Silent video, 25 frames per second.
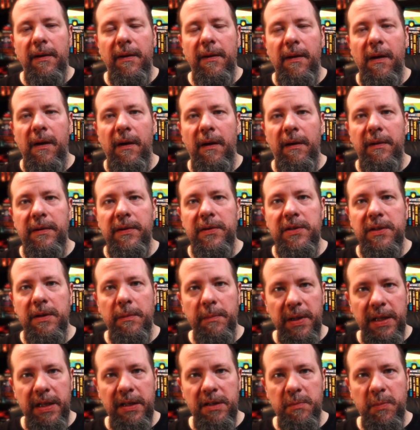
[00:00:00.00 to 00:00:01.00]
on
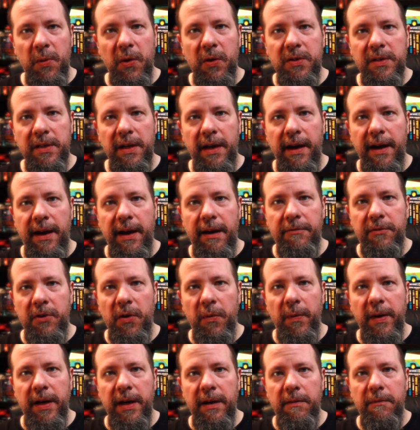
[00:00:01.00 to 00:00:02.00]
some of these books that I have to
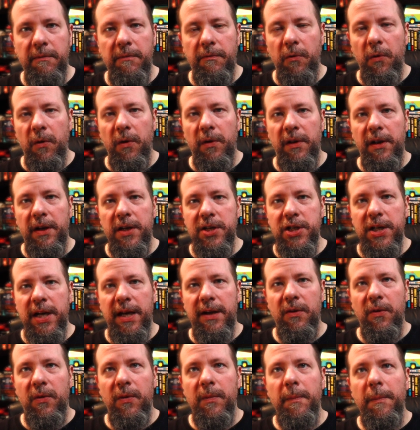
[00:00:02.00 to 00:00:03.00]
read for the
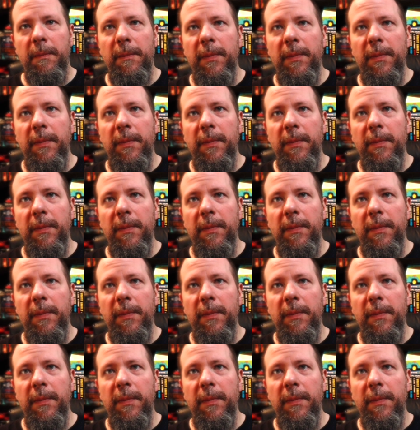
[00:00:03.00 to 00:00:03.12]
channel,